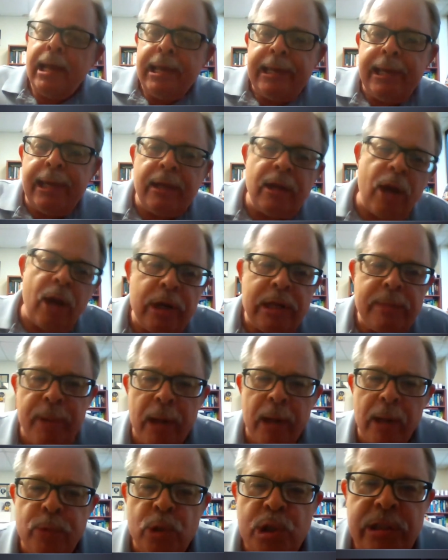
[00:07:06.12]
he had already
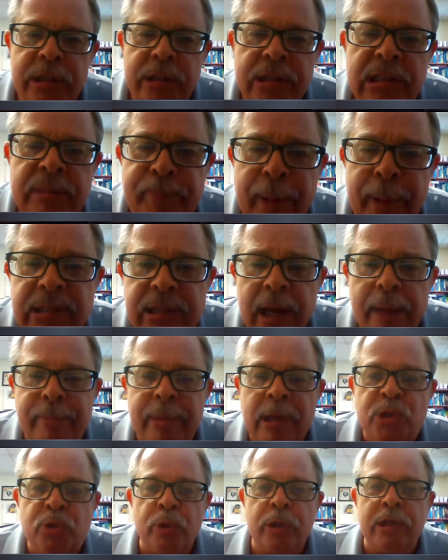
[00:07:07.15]
published his space-time
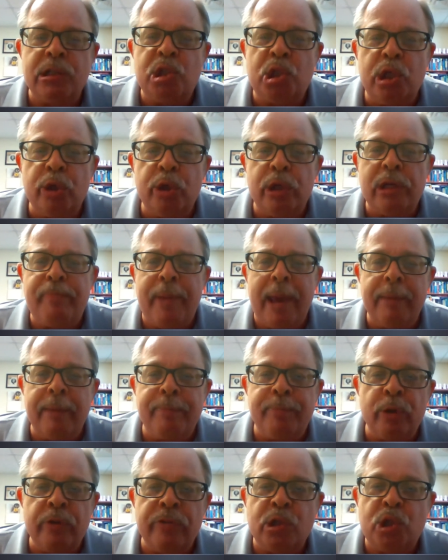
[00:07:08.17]
metric engineering
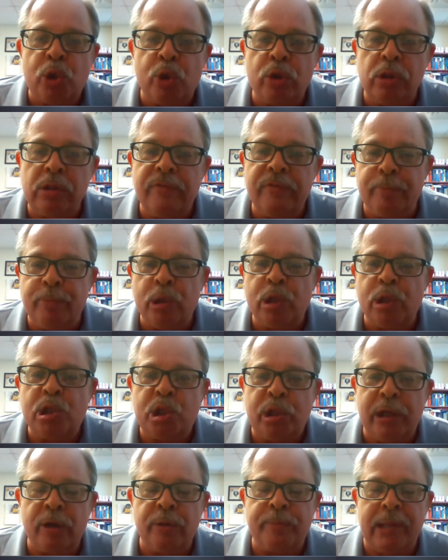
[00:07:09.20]
paper in the Journal of the
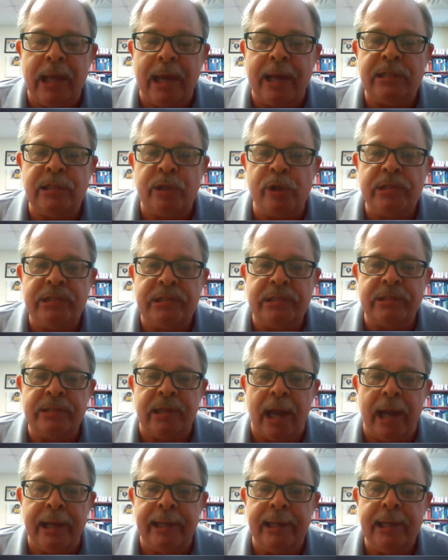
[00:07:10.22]
British Interplanetary
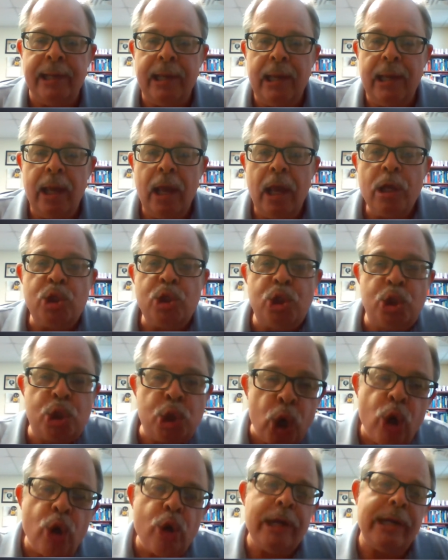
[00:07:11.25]
Society
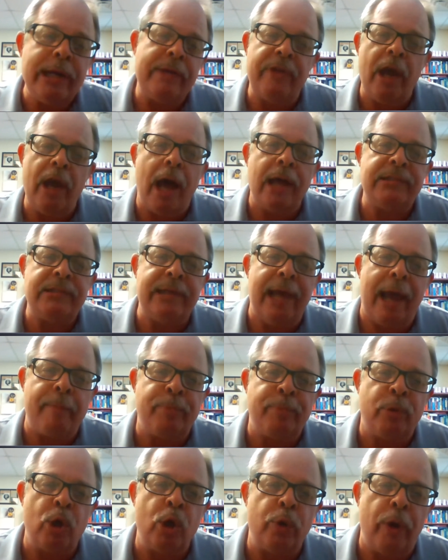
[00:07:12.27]
during the OSAP
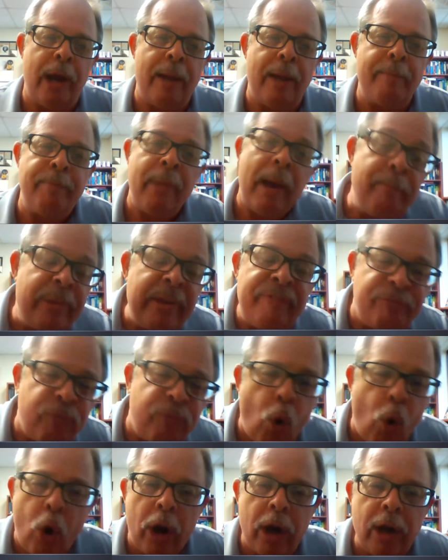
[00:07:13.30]
program, but
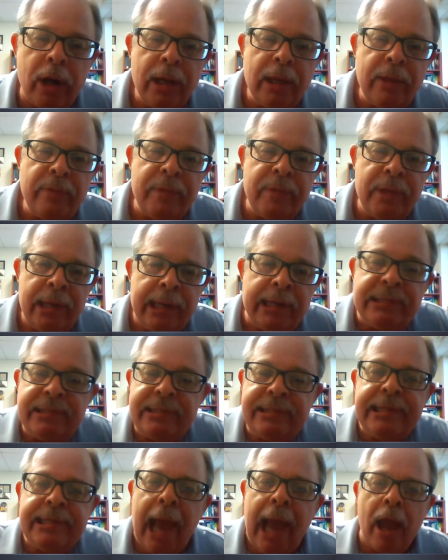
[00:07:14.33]
before his
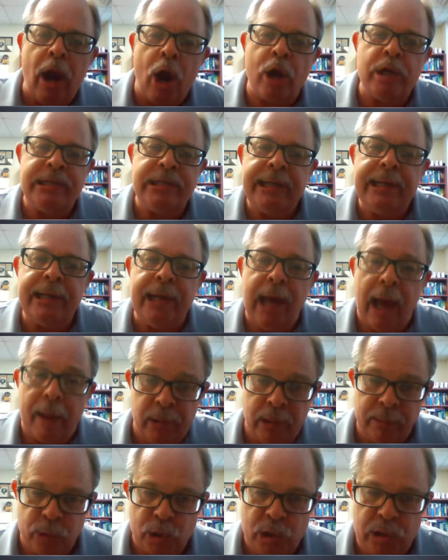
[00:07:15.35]
DIRD got
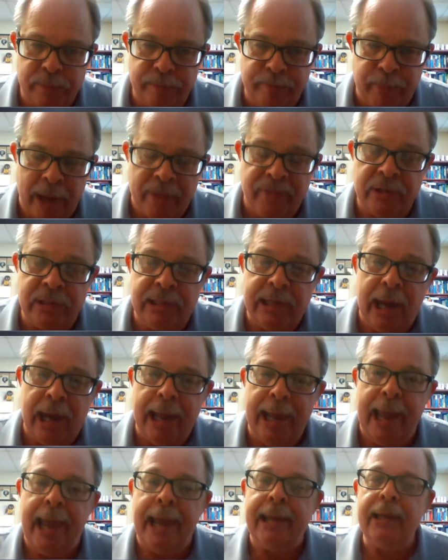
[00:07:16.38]
published by the
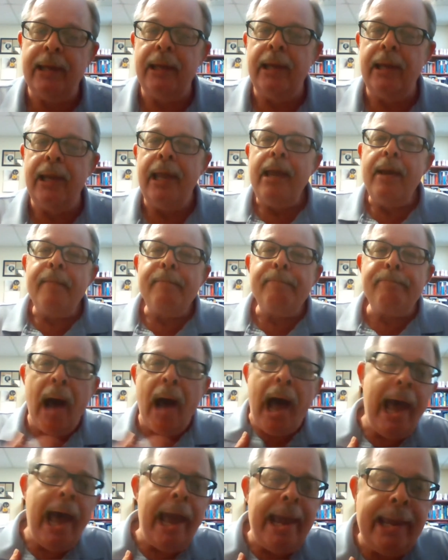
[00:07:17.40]
DIA.
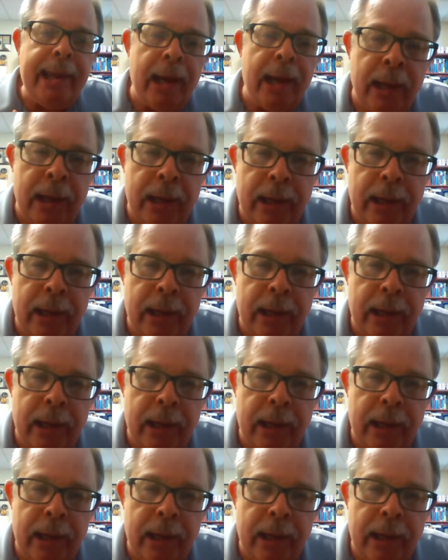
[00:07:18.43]
My